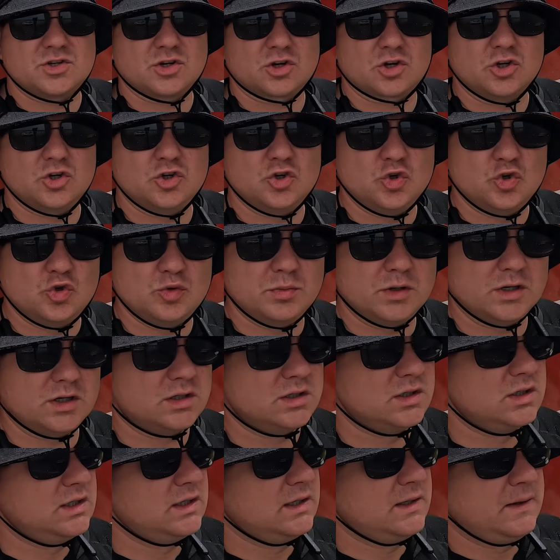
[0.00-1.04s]
the Canuba,
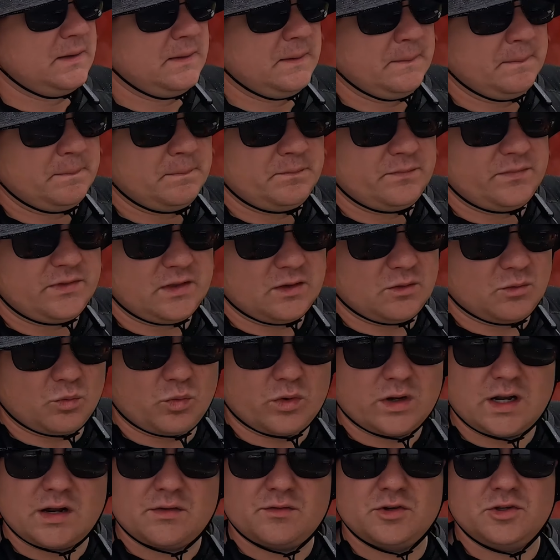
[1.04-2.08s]

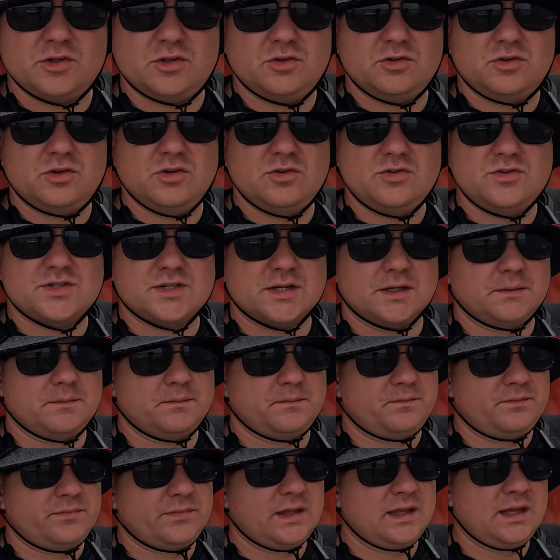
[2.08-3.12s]
whatever you're using,
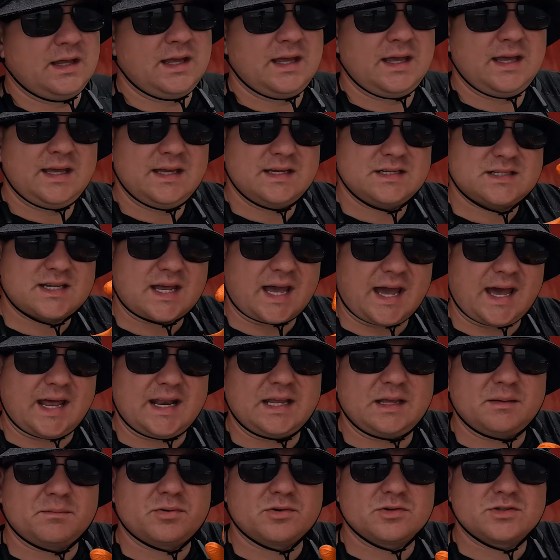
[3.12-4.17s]
it's
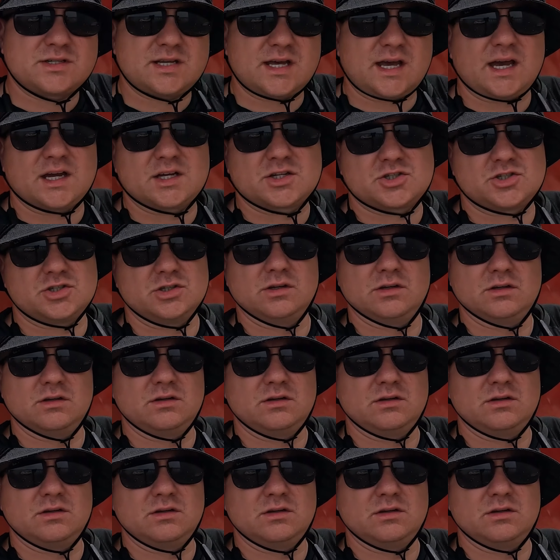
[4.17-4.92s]
adding protection.